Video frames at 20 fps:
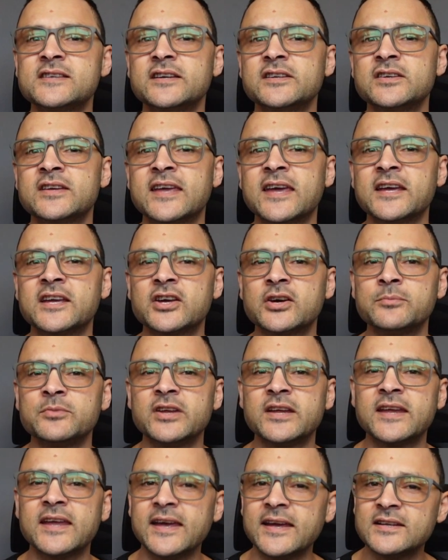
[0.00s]
that you can
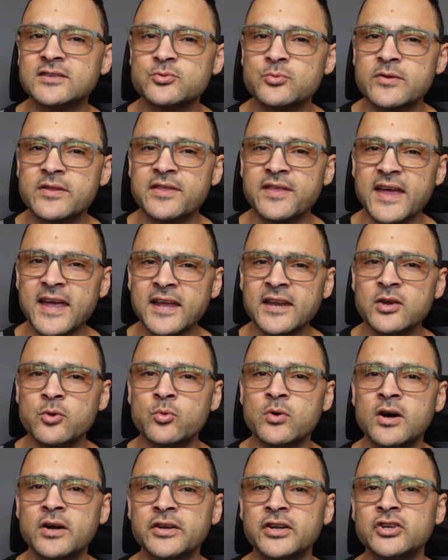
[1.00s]
communicate with
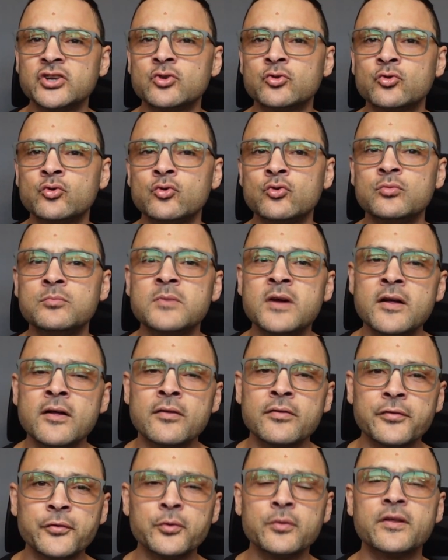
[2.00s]
anyone in your room
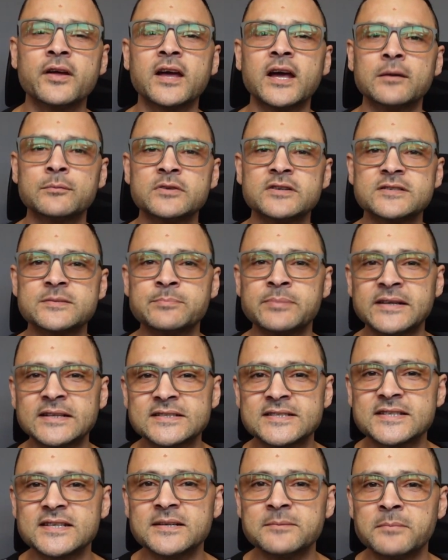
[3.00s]
through the camera's
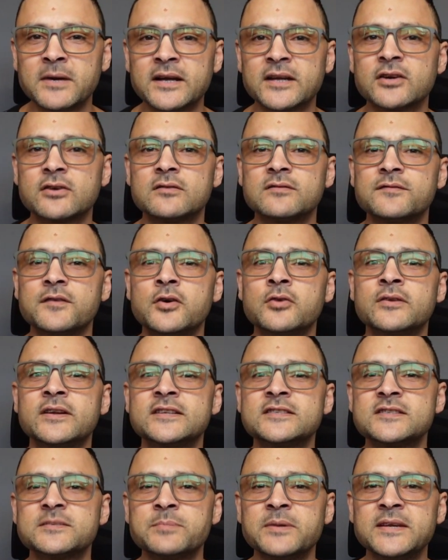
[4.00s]
built-in microphone
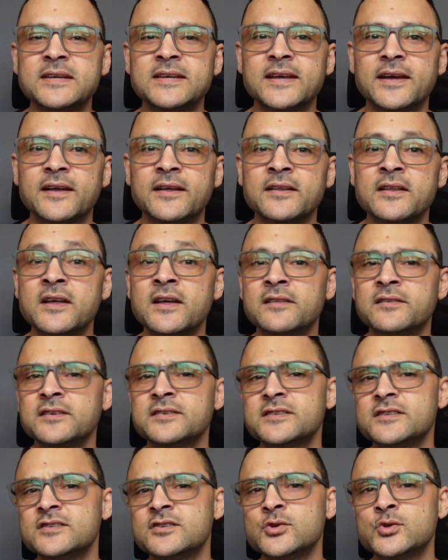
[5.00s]
and speaker.
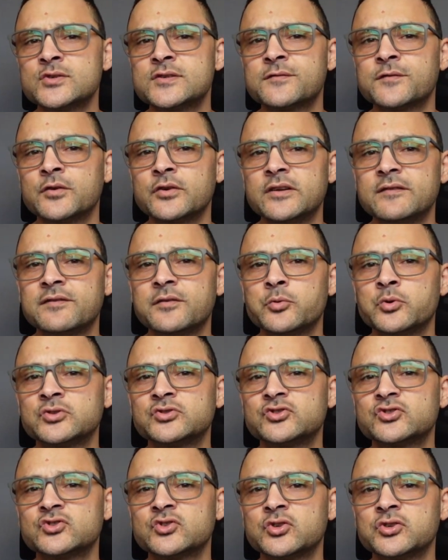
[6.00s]
This is useful if you
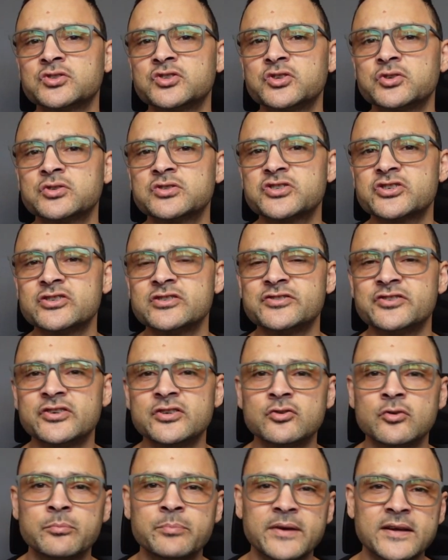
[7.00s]
want to talk to your
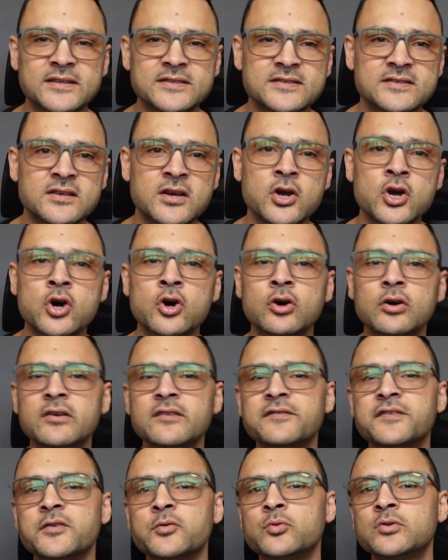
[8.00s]
children or pets, or
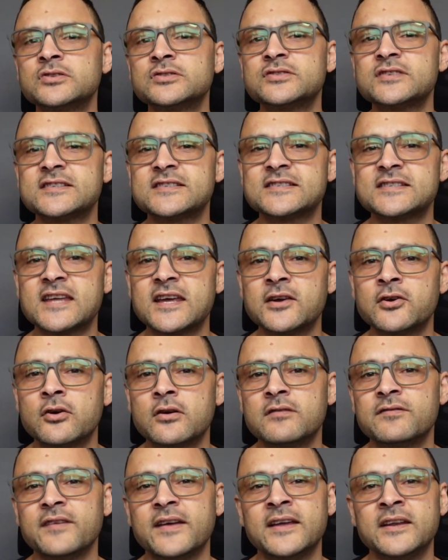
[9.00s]
if you want to scare
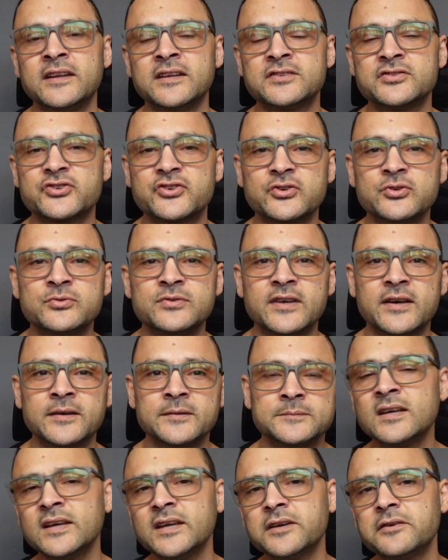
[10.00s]
off any
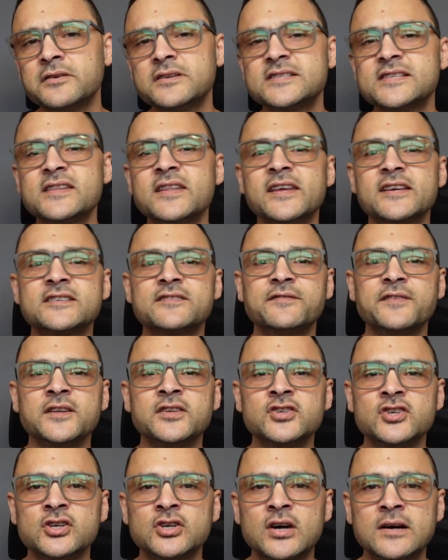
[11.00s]
intruder. Here in the next
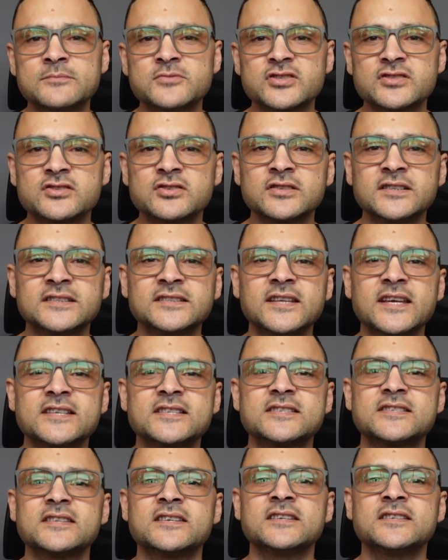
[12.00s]
video, I'm just going to
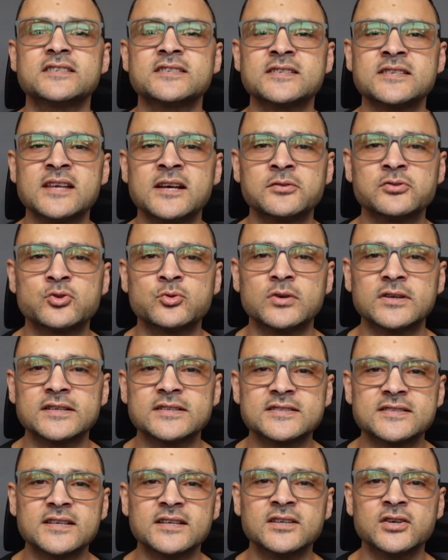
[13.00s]
test the sound
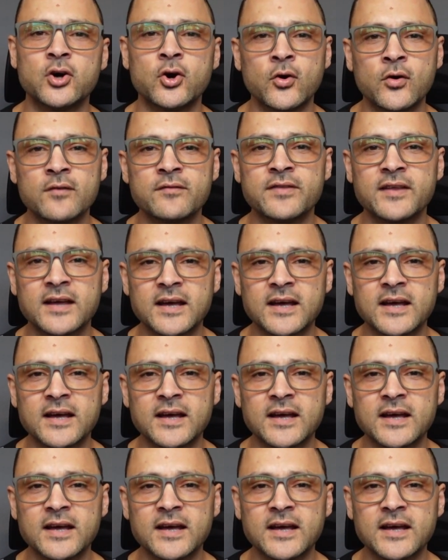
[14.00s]
quality of the